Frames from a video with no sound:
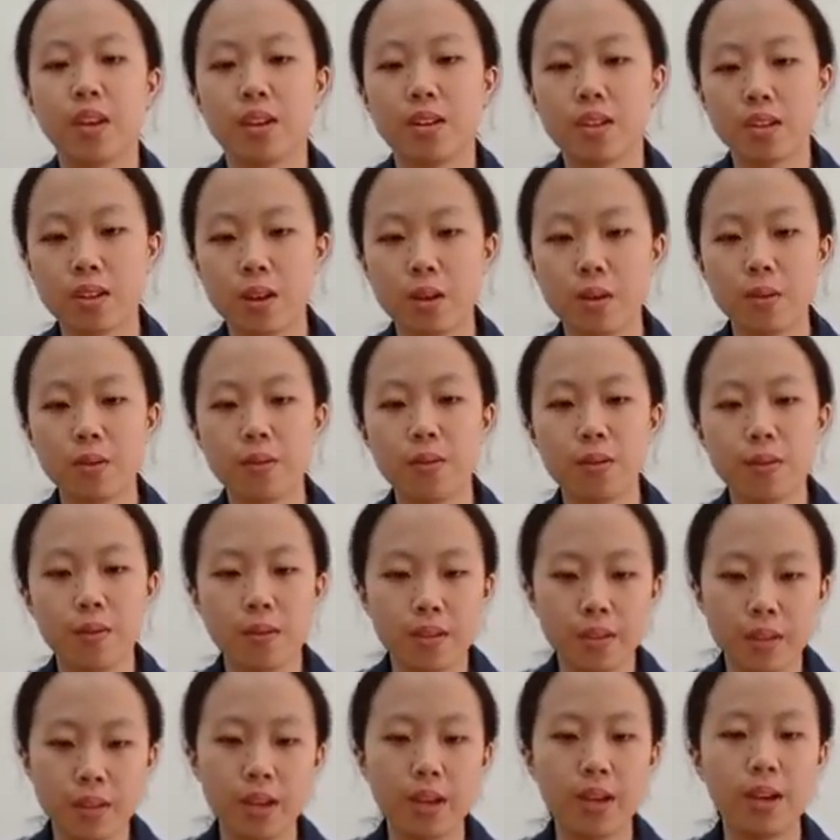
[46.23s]
So,
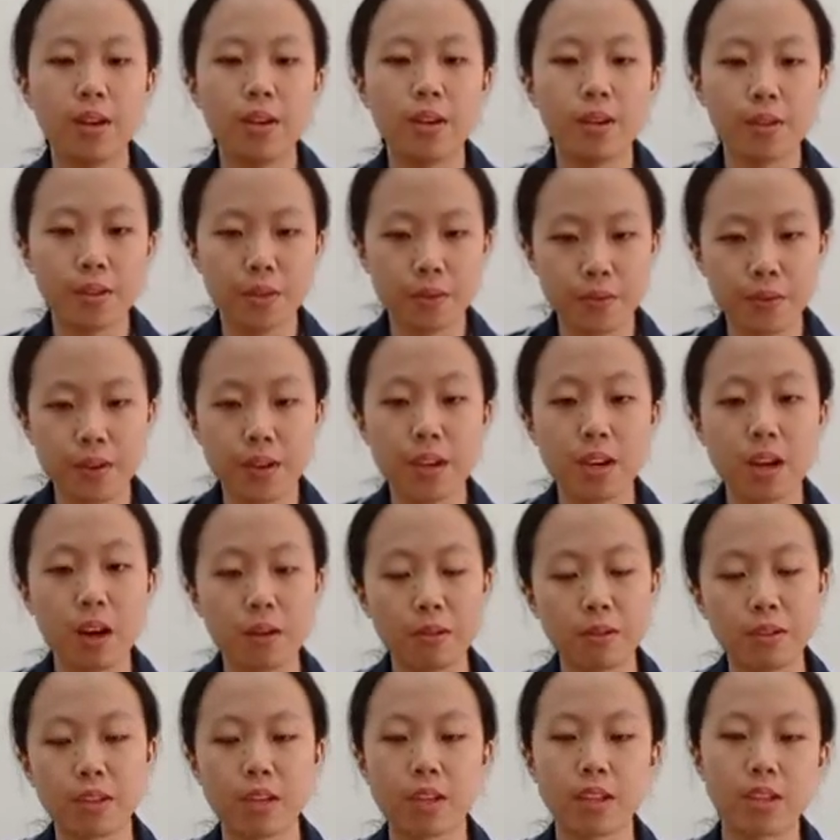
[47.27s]
the 3
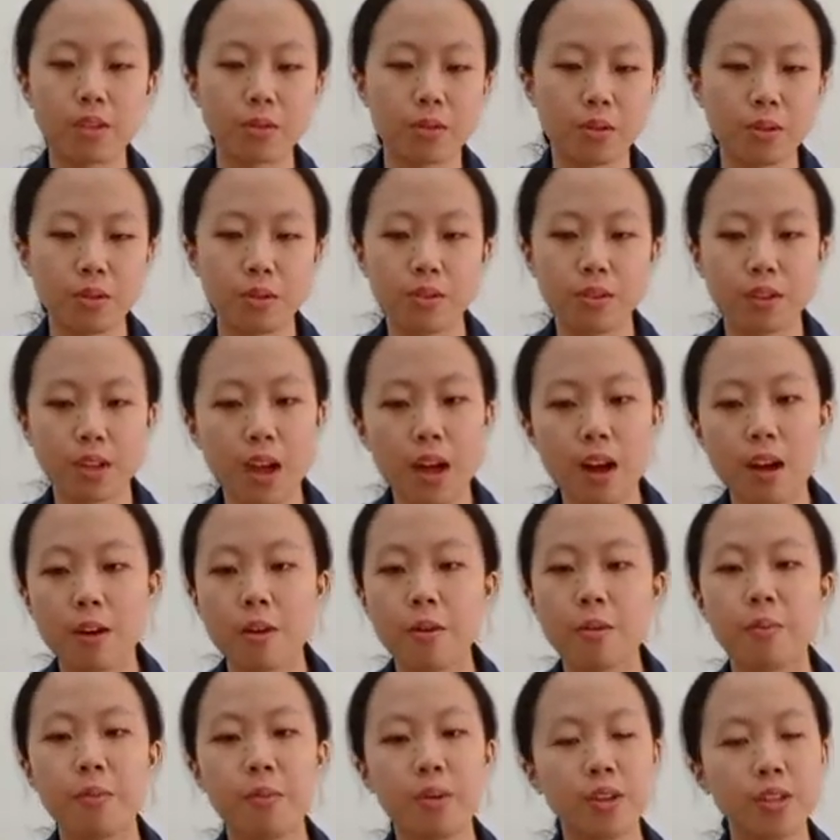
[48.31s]
outside circles
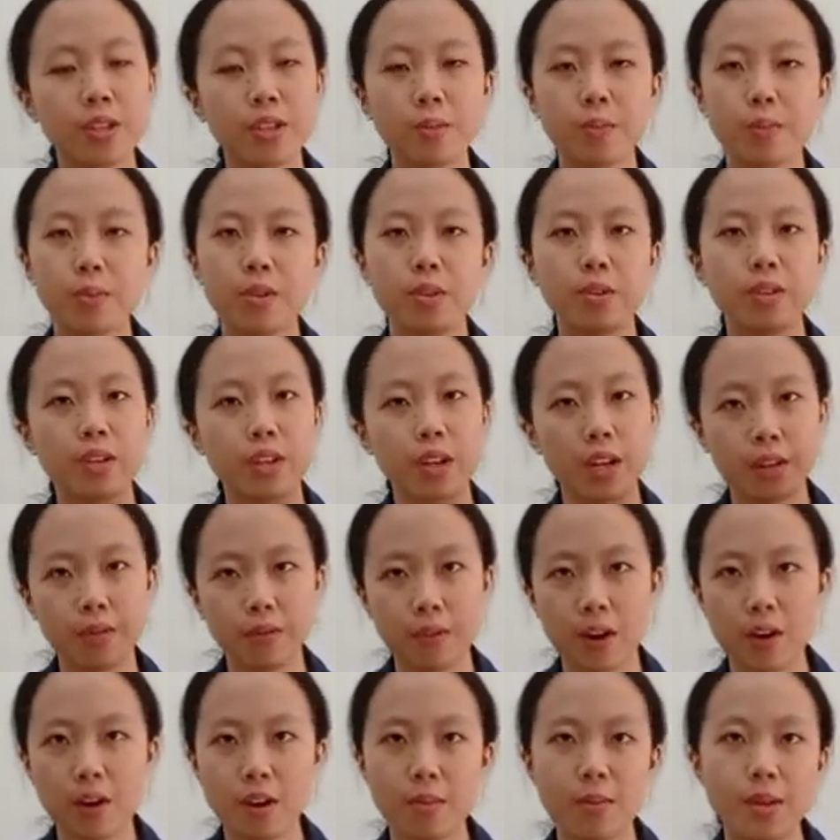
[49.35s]
are principles,
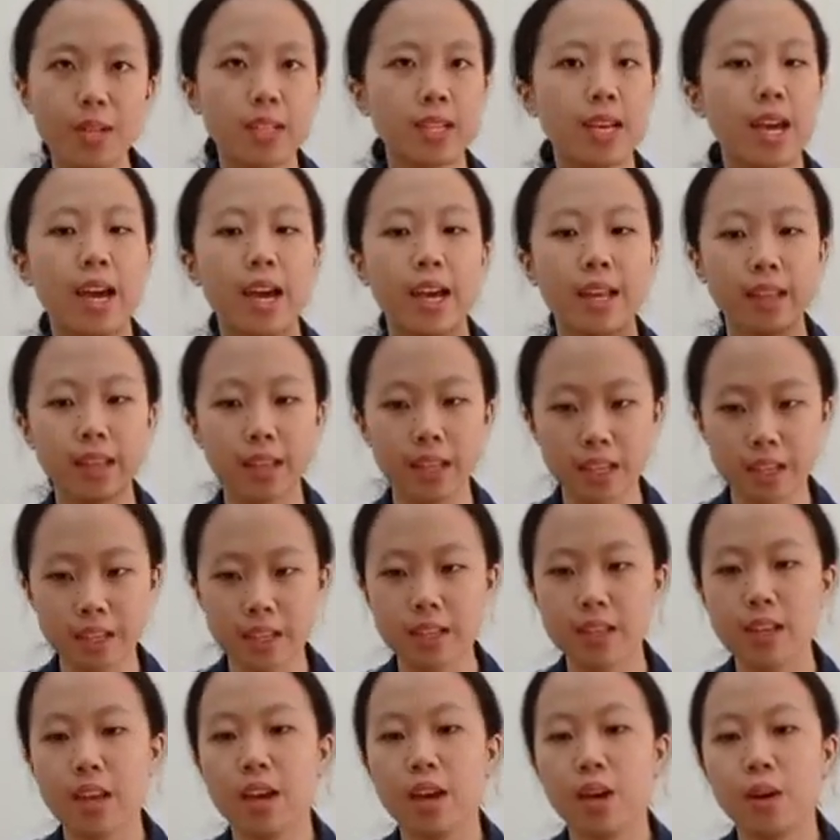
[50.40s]
environment, and needs,
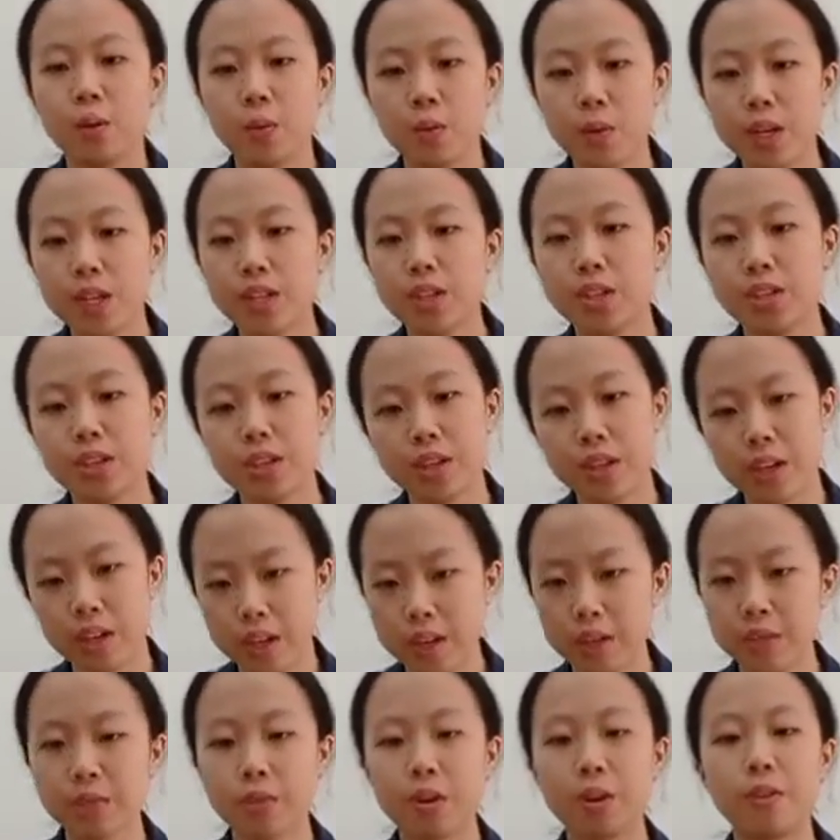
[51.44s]
which
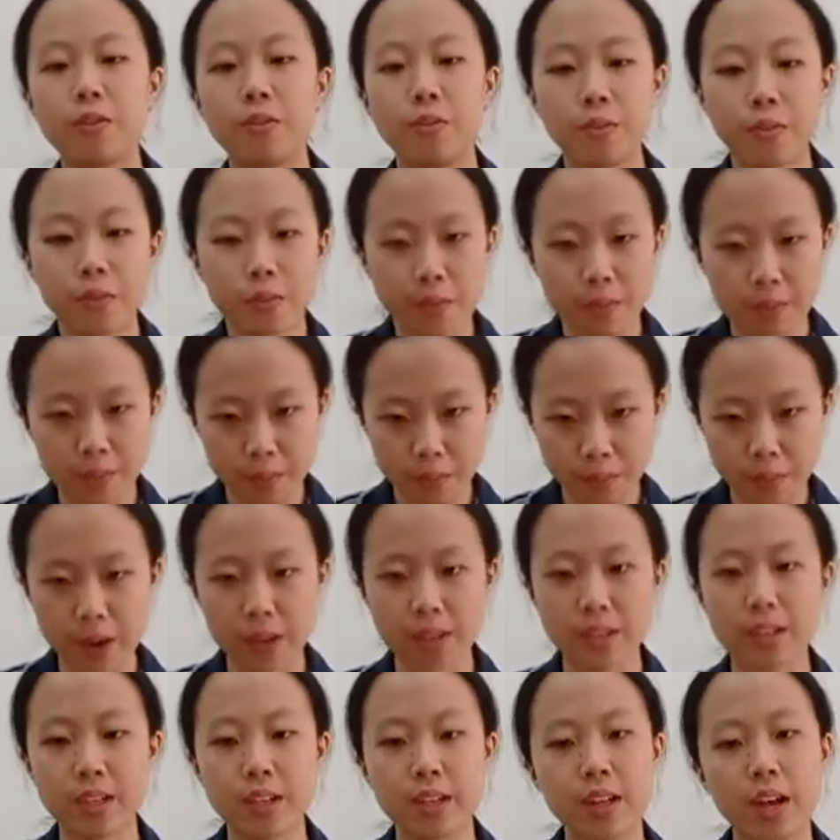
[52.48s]
involve
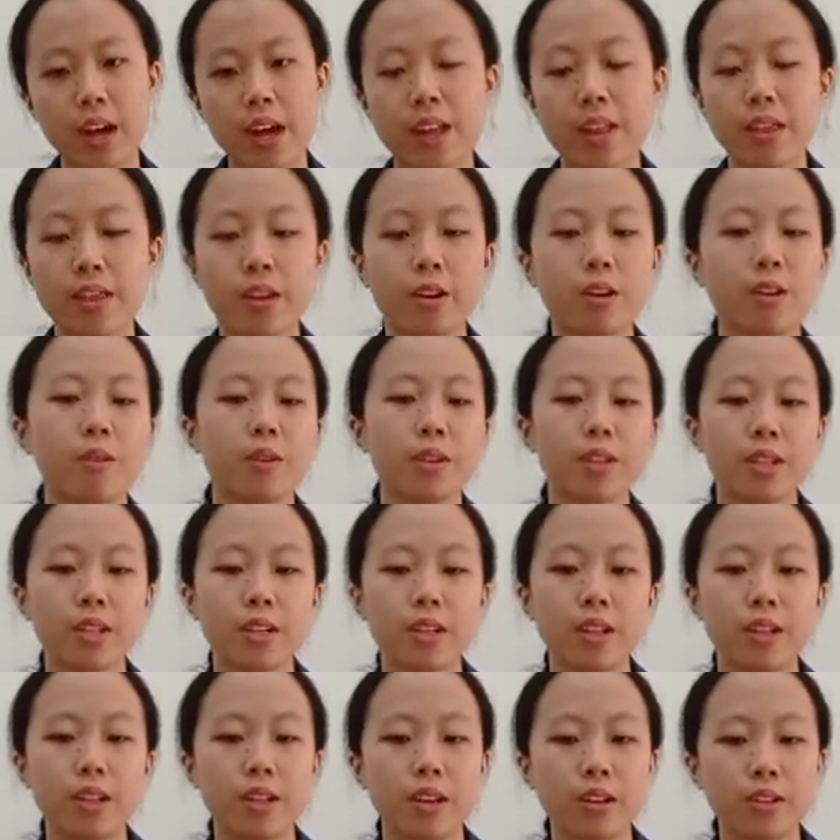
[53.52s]
practical and
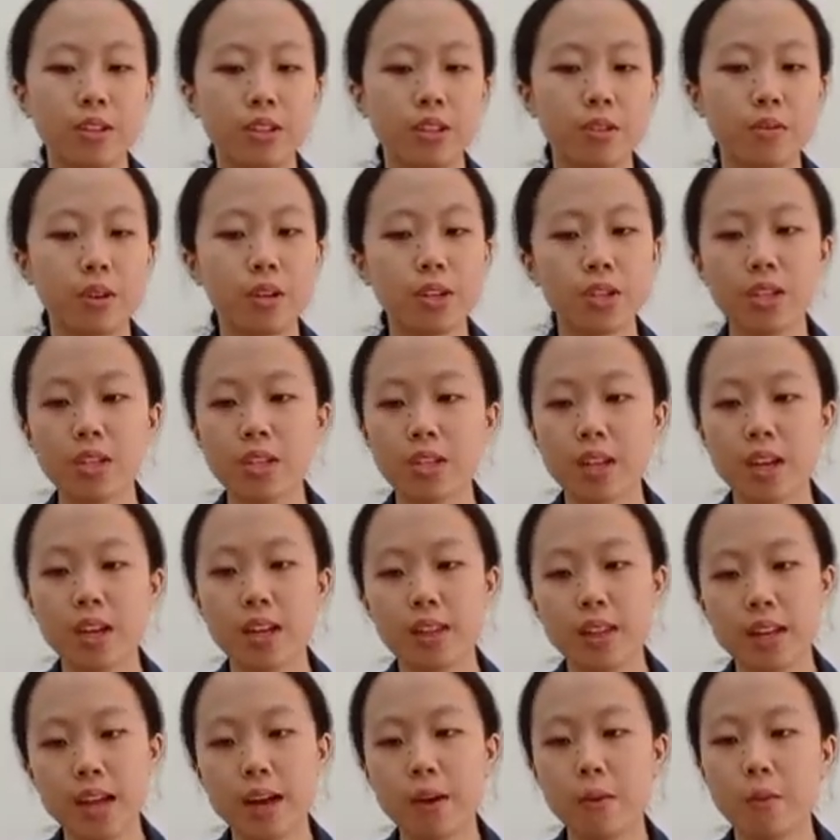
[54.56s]
theoretical considerations
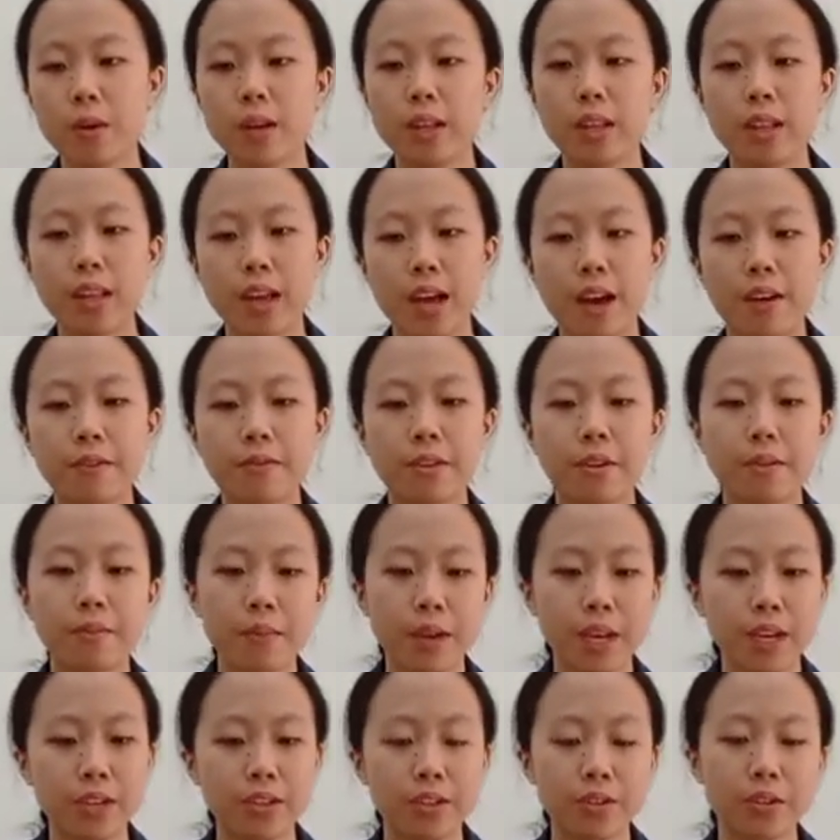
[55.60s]
that will have a
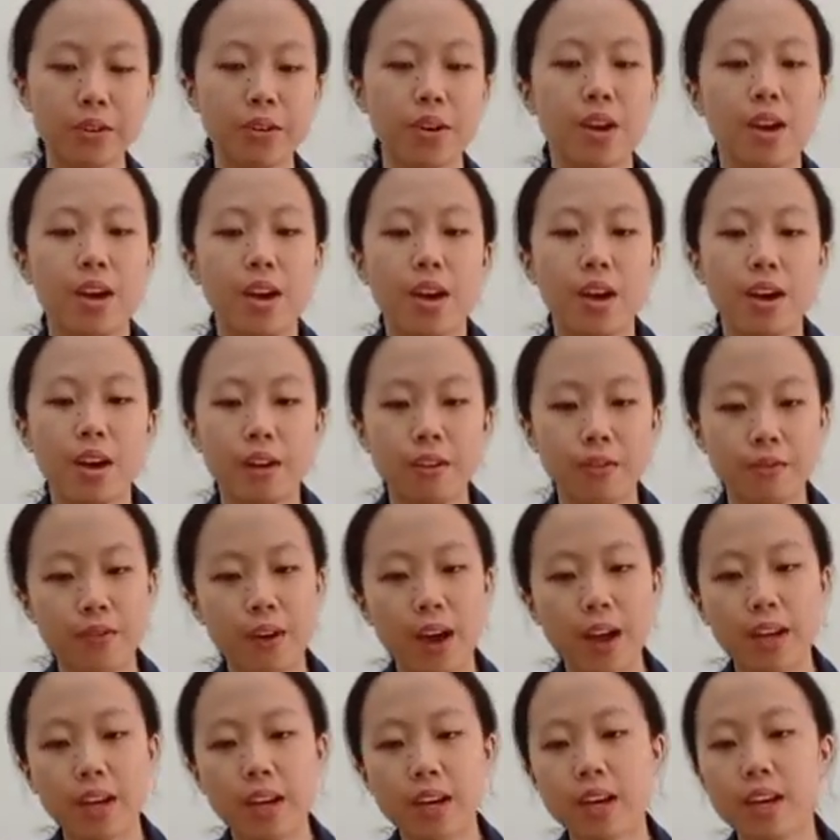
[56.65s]
major
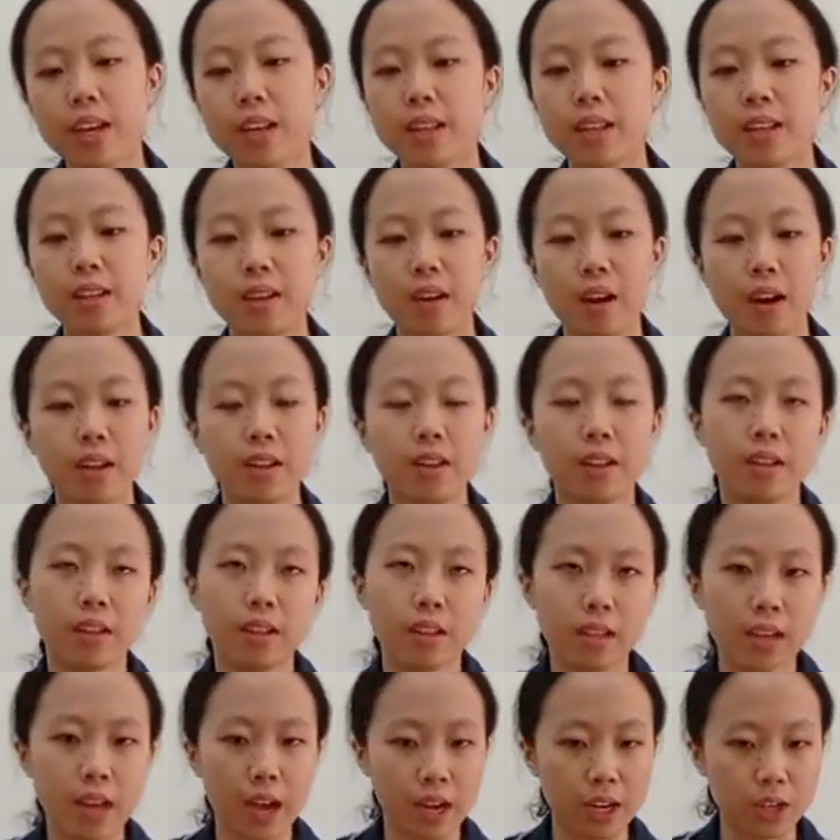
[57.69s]
effect in guiding
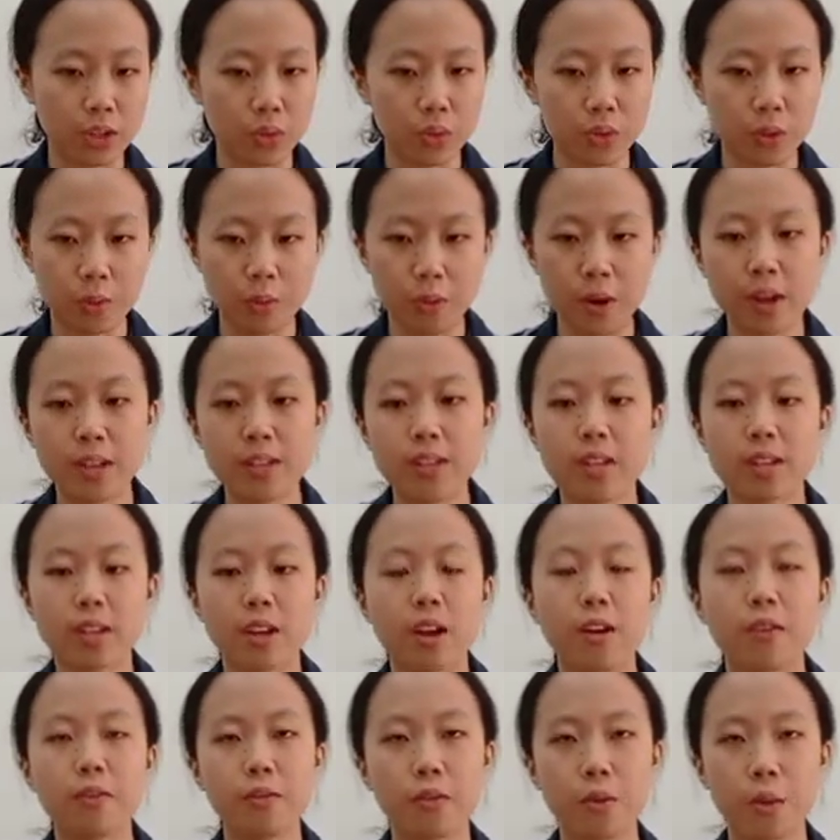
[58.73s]
the actual process
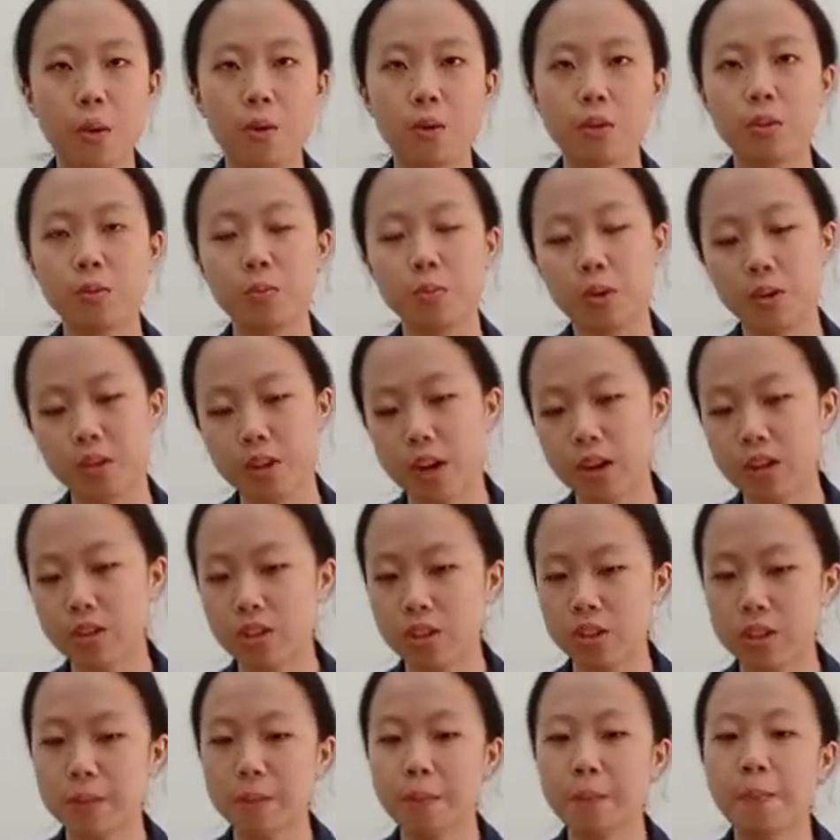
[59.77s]
of course production.